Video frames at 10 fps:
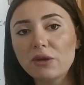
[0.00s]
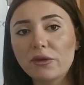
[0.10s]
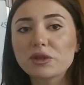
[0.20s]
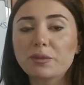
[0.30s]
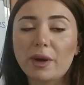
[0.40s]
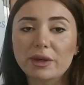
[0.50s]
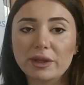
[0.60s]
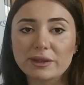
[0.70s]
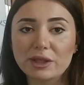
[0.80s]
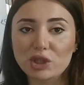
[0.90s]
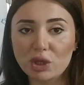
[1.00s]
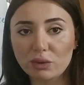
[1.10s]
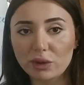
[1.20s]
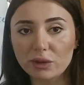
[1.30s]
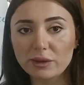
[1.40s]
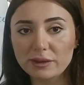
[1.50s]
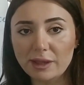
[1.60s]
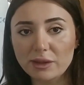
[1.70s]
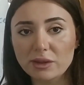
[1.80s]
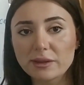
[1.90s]
First part is the general
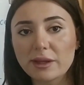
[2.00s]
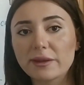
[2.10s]
sentence,